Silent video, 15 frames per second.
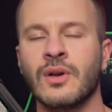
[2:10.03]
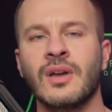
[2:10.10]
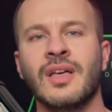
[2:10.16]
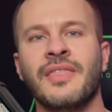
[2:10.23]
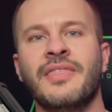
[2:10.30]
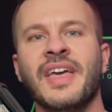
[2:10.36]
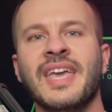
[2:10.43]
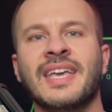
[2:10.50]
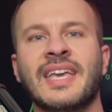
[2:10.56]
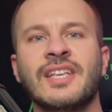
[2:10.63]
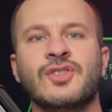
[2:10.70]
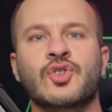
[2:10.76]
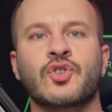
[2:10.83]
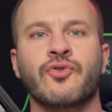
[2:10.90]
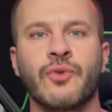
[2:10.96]
they can
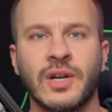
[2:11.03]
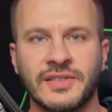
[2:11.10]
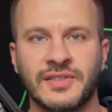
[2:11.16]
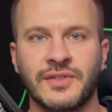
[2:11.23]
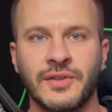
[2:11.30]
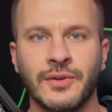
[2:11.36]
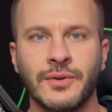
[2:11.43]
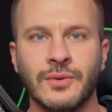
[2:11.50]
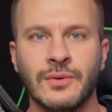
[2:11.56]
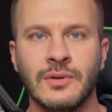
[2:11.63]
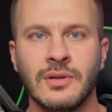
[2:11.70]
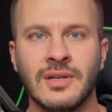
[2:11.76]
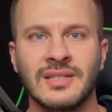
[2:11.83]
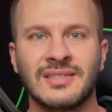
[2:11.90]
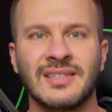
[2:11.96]
trust you
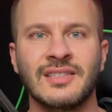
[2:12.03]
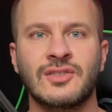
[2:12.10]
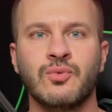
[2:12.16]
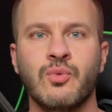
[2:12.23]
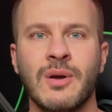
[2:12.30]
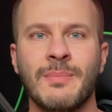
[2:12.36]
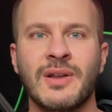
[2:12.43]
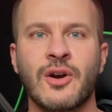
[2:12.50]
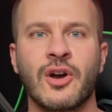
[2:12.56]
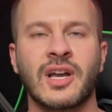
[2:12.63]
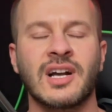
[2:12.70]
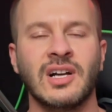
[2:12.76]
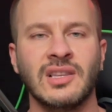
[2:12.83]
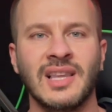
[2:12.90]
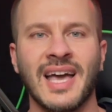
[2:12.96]
since women are
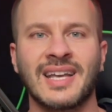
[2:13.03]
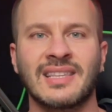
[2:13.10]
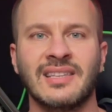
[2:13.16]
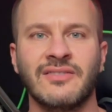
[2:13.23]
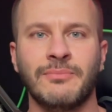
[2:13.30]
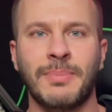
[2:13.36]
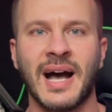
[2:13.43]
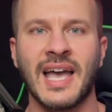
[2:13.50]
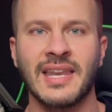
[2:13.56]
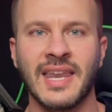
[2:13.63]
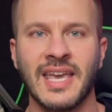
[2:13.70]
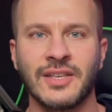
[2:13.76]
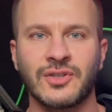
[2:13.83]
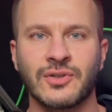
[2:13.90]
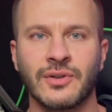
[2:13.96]
collective by
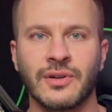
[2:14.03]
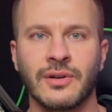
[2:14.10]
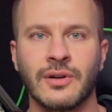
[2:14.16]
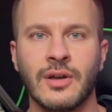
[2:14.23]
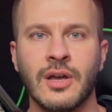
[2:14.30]
nature.